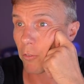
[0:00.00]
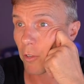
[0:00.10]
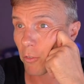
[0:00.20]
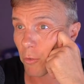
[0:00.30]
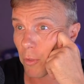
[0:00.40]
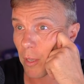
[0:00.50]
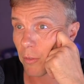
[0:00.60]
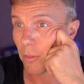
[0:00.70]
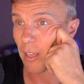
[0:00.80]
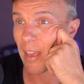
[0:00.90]

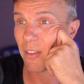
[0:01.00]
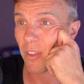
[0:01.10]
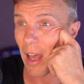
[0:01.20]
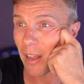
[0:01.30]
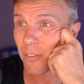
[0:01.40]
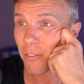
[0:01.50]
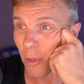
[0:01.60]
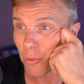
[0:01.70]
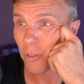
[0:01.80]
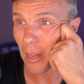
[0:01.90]
600,000 accounts,
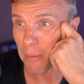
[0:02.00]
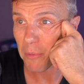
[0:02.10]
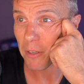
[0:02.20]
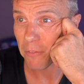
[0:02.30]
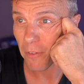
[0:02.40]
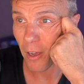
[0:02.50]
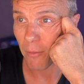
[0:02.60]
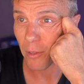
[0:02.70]
unsalted MD5.